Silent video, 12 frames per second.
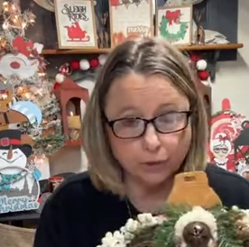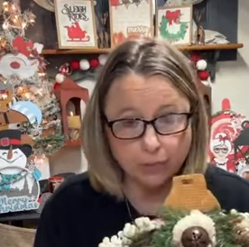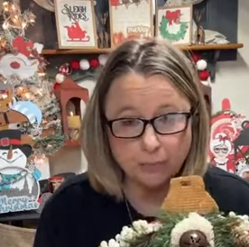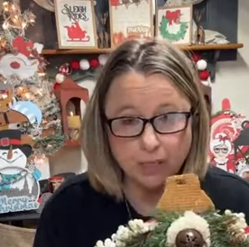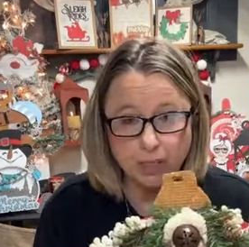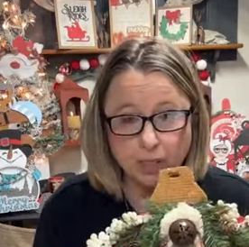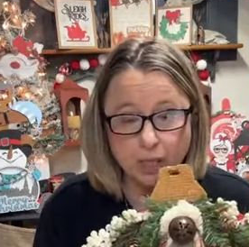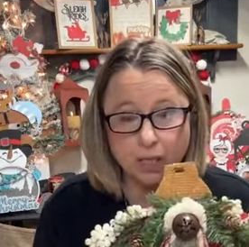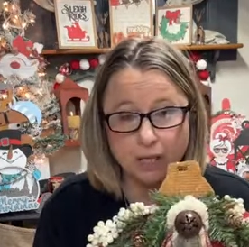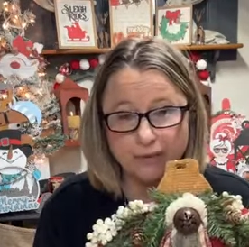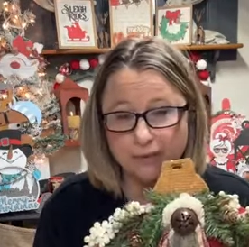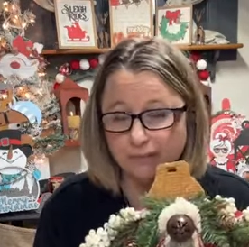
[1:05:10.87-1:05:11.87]
creepy
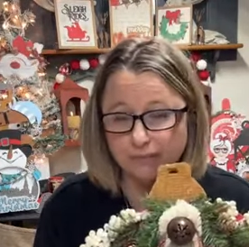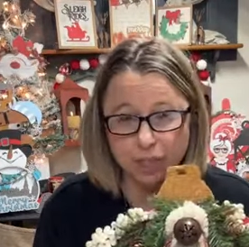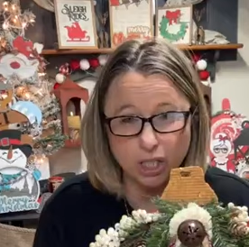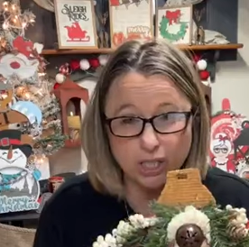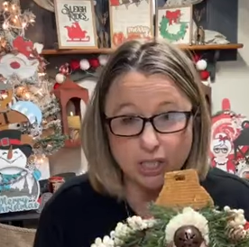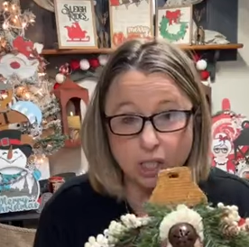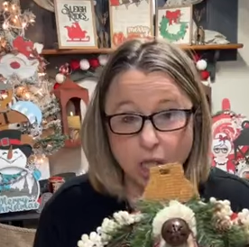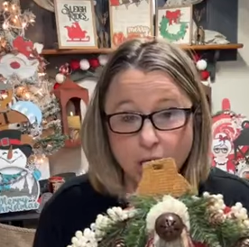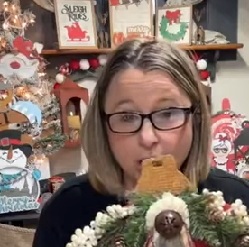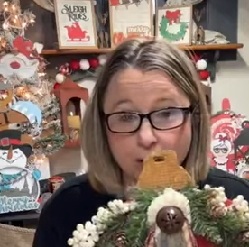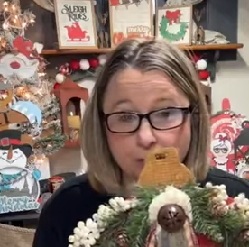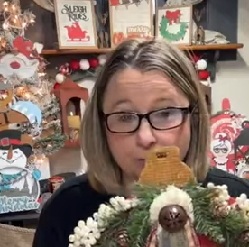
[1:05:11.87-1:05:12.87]
cloth,
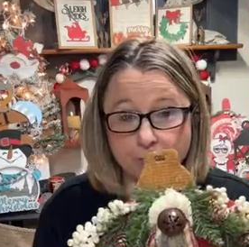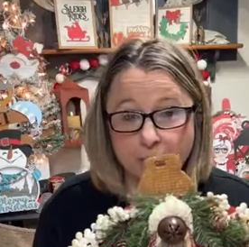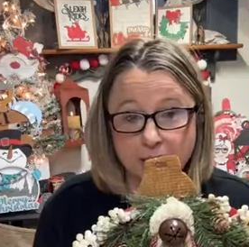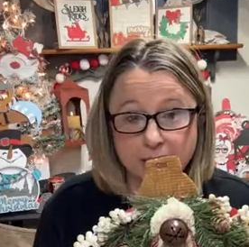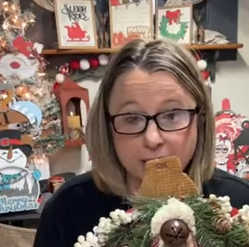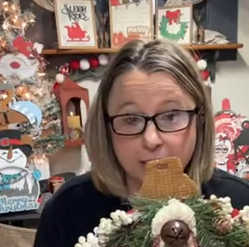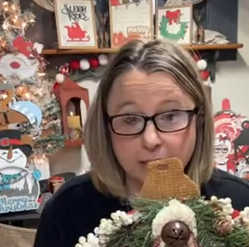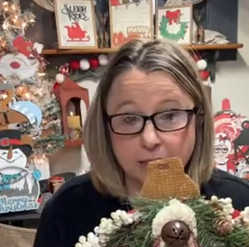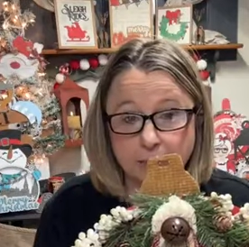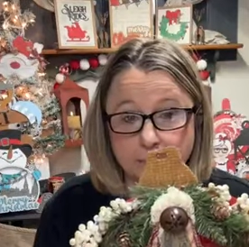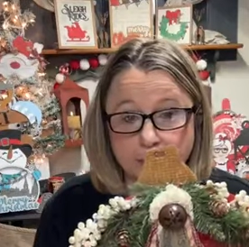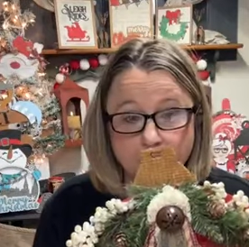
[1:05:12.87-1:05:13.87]
cheesecloth,
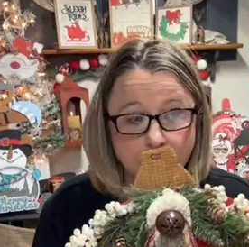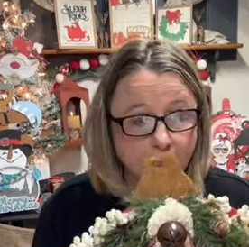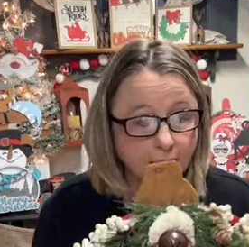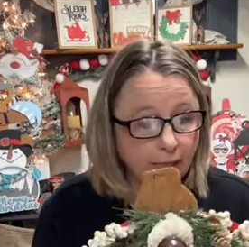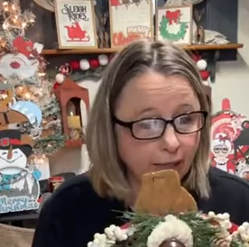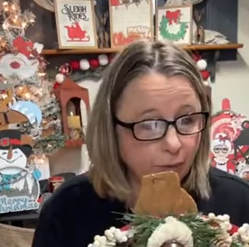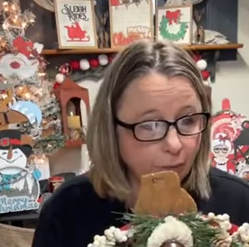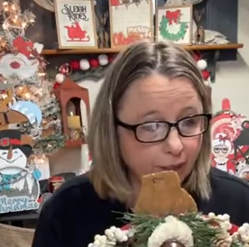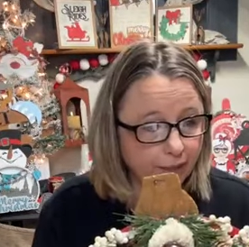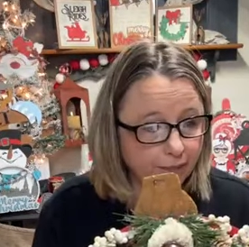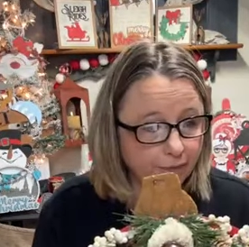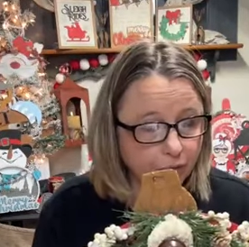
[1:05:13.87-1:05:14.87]
muslin,
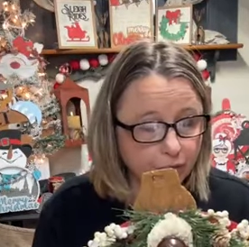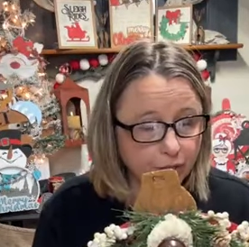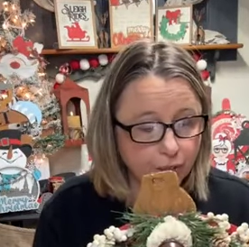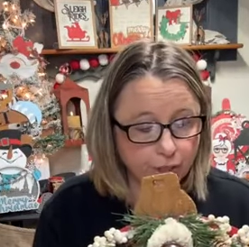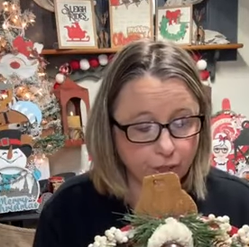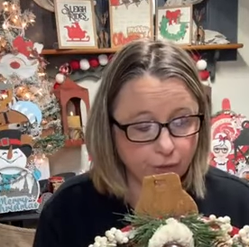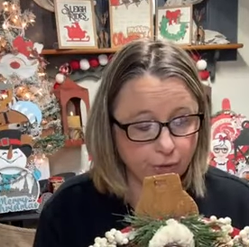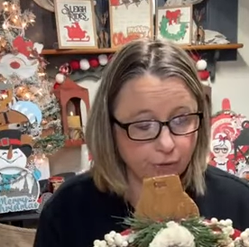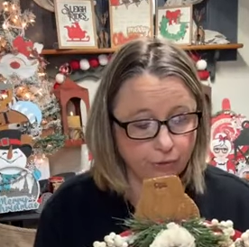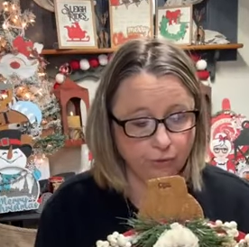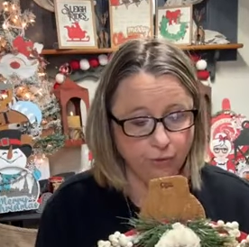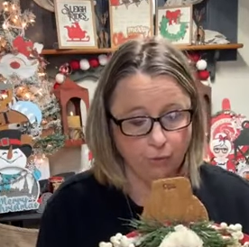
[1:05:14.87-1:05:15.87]
however
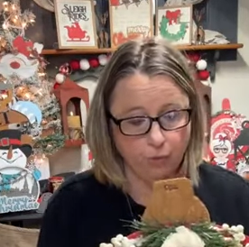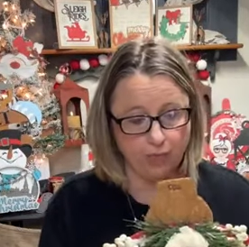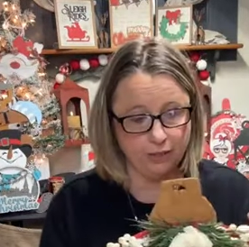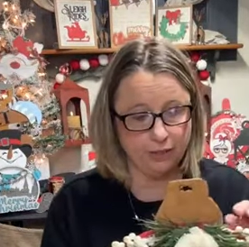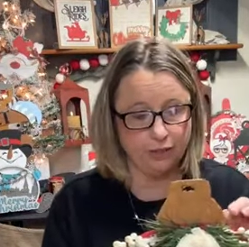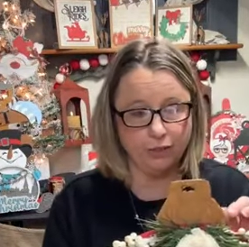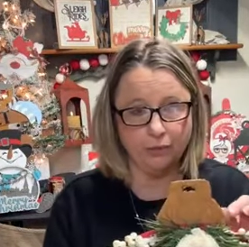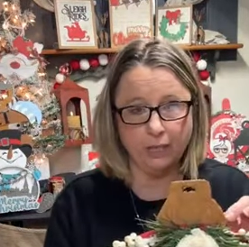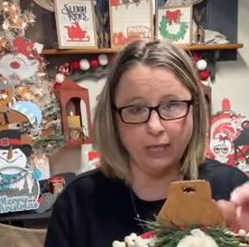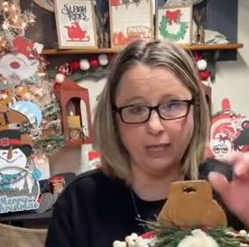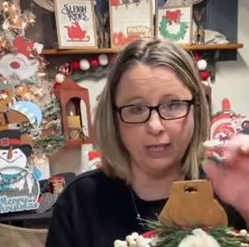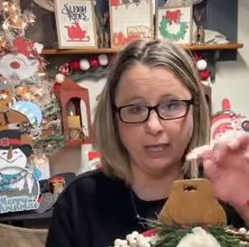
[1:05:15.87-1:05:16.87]
you want to
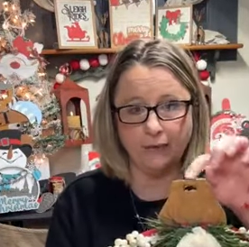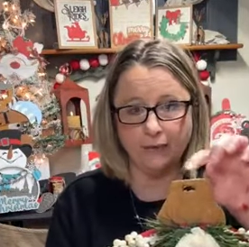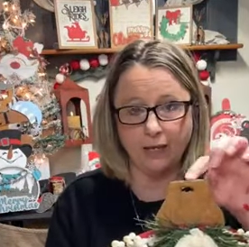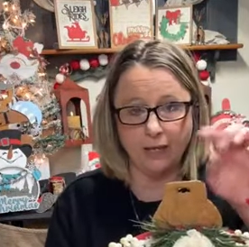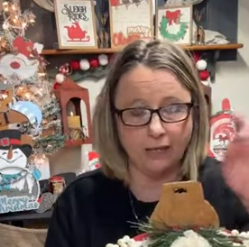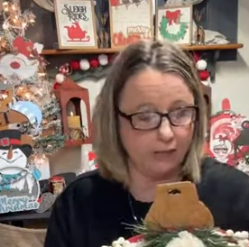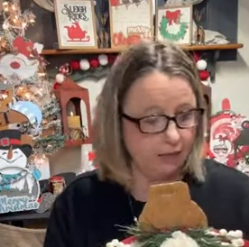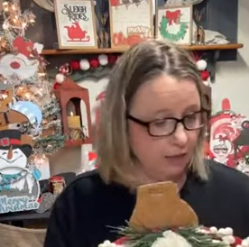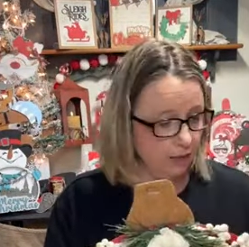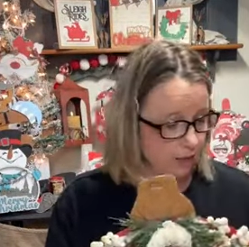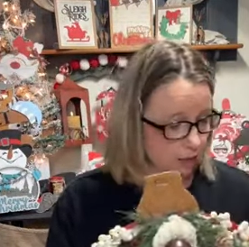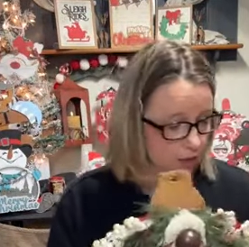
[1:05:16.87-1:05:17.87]
do it, and then